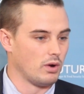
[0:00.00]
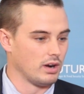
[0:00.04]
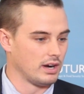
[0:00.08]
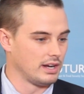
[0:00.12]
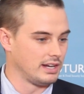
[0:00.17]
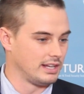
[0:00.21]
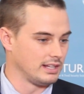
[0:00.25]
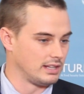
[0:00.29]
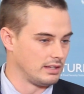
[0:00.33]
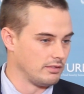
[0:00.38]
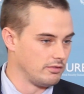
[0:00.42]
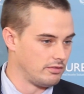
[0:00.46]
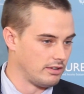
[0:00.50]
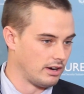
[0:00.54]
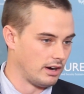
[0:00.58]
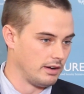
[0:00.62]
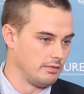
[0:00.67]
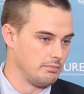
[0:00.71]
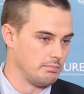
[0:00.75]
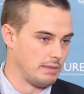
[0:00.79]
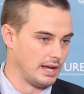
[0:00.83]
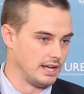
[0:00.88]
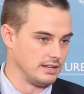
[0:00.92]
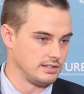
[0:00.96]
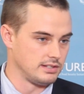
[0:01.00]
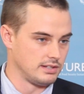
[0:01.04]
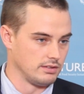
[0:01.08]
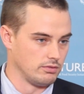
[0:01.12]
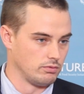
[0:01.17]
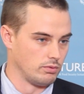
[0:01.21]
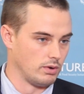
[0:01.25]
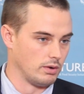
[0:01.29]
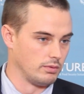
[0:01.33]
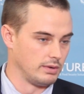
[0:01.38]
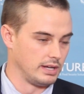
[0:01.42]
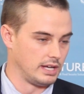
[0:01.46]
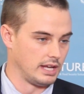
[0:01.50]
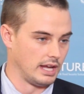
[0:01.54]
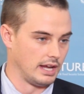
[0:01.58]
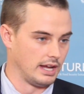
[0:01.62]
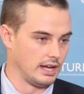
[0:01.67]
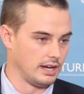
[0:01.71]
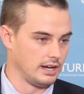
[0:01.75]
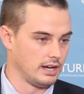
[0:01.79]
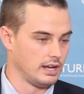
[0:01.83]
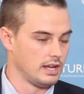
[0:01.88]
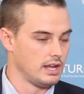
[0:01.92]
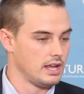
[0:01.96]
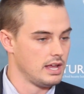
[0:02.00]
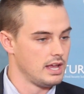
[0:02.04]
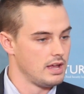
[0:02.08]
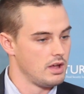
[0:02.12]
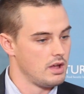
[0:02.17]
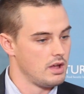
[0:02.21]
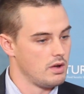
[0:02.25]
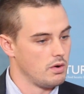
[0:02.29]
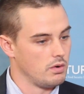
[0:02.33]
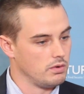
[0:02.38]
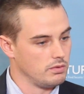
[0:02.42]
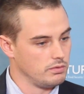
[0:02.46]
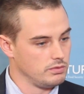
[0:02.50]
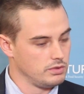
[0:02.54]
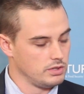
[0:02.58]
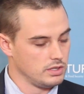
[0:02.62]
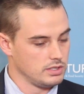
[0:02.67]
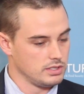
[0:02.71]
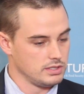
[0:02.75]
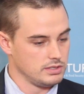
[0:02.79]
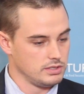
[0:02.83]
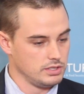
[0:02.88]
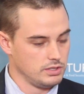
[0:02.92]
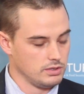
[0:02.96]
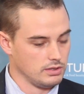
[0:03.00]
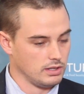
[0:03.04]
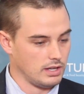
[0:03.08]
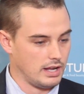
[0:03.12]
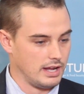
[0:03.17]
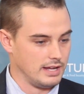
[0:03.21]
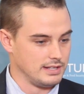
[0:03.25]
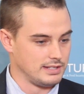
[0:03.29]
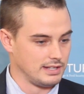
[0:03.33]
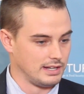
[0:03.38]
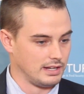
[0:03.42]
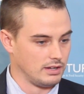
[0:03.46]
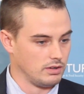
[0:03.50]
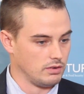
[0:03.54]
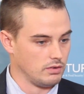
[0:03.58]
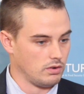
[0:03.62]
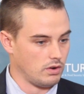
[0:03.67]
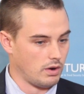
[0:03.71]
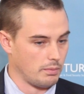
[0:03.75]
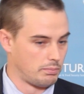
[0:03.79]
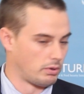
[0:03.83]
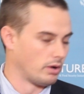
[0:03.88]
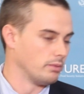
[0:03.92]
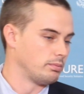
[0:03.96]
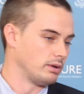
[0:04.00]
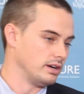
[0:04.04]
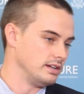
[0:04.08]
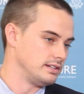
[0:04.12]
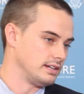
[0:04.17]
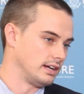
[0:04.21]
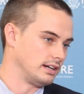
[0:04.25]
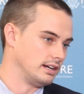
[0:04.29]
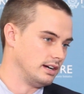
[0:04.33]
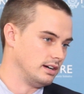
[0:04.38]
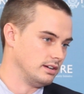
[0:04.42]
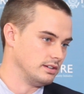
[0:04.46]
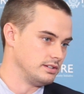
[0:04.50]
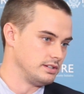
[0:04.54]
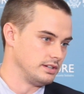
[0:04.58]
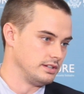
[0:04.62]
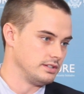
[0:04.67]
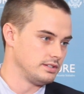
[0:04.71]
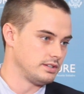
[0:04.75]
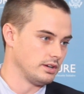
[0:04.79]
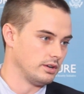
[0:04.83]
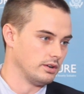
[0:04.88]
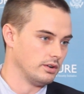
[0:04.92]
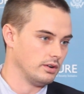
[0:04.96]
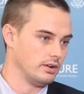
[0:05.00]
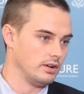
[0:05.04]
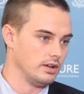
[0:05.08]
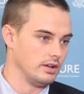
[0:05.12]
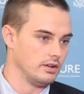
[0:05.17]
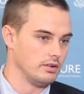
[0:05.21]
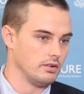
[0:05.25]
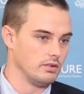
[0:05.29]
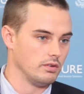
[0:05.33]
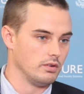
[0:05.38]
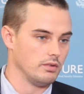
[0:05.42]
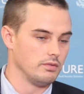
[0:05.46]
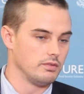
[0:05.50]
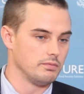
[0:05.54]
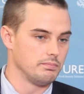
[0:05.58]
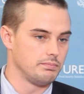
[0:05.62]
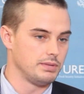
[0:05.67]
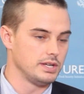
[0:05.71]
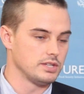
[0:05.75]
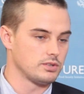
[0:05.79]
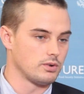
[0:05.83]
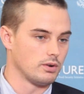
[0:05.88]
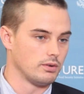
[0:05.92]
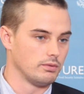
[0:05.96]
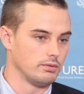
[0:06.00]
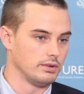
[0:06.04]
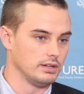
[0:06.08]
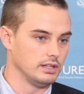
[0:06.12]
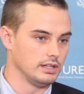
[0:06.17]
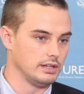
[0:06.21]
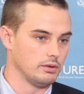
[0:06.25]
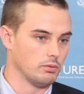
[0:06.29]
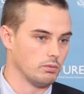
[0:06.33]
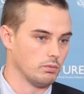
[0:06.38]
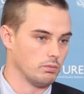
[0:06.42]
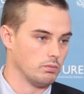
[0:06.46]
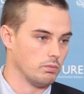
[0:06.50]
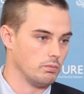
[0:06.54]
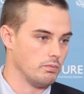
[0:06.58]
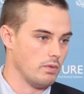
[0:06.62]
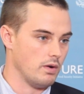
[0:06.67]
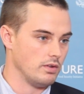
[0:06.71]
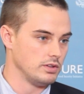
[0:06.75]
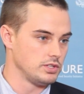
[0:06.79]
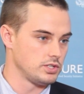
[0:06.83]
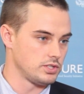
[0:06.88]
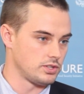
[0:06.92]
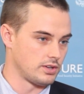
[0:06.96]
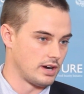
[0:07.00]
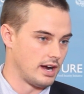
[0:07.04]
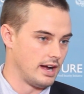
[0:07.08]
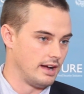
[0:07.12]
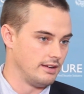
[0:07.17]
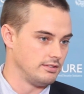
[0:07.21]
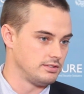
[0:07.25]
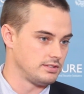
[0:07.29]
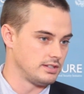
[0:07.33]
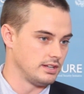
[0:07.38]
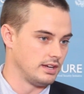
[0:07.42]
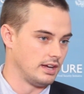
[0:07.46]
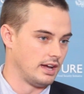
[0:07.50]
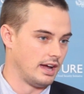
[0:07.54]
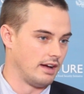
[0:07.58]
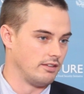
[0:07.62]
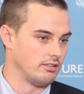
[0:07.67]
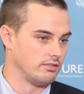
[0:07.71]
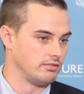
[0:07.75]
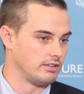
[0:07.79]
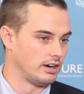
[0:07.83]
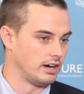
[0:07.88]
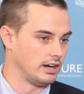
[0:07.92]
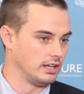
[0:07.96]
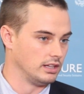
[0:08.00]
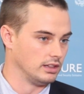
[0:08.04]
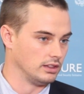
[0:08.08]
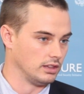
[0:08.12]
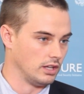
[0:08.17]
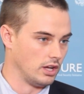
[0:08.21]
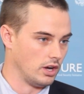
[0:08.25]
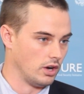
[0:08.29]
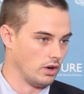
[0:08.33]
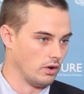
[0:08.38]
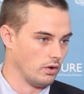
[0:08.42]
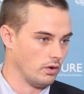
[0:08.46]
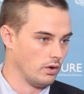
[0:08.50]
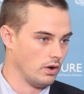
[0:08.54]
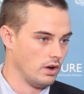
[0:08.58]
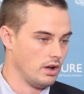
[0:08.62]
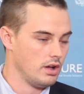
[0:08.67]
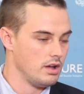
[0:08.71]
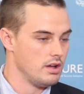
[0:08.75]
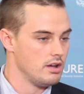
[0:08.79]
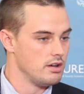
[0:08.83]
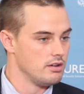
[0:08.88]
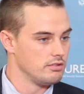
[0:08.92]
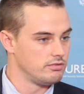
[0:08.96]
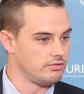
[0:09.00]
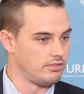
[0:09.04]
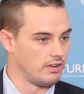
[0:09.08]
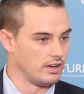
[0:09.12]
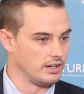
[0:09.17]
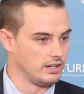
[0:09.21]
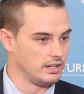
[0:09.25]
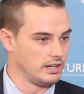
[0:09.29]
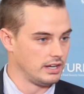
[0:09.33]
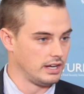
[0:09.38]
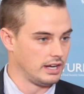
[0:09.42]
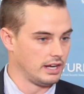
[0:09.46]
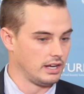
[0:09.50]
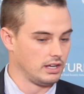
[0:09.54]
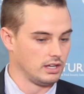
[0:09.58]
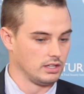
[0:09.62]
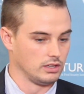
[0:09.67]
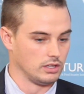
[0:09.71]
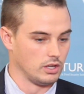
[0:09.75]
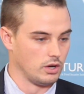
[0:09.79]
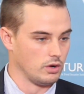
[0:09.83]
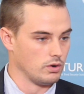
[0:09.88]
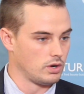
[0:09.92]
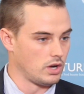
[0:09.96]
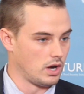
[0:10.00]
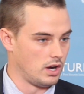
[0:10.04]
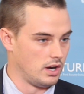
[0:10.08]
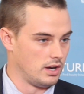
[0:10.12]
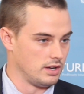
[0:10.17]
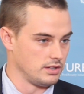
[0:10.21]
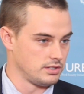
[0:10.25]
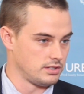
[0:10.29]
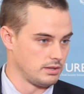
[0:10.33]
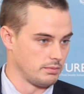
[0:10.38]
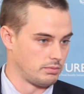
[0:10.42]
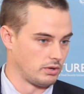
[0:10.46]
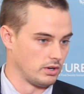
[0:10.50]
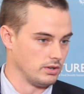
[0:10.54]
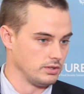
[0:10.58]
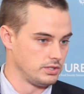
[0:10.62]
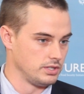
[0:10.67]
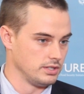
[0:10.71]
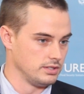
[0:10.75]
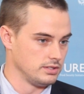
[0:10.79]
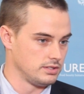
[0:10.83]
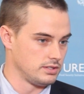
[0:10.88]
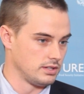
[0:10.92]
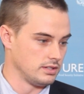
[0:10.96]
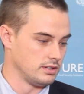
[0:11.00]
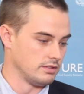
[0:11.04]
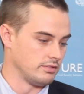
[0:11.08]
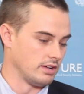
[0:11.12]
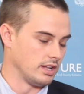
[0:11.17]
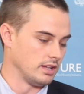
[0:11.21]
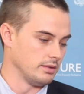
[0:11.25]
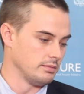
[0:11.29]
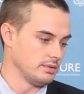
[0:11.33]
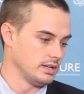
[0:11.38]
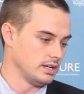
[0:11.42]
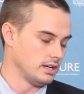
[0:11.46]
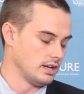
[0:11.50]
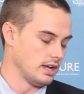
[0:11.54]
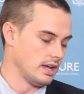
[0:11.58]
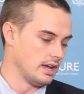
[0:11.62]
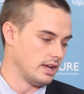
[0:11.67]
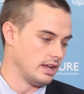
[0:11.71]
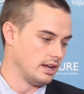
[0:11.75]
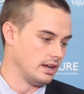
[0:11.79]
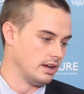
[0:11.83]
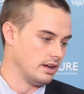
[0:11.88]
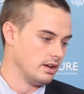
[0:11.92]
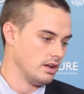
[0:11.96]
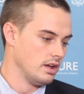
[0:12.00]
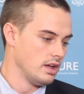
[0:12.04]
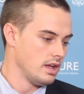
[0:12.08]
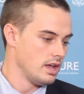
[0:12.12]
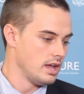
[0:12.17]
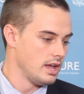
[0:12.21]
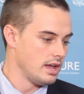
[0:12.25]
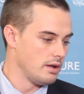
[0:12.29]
we want to get the very best of what we can utilizing appropriate technology. So uh, Peace Corps really strives to have a very low funding, low cost approaches to development. and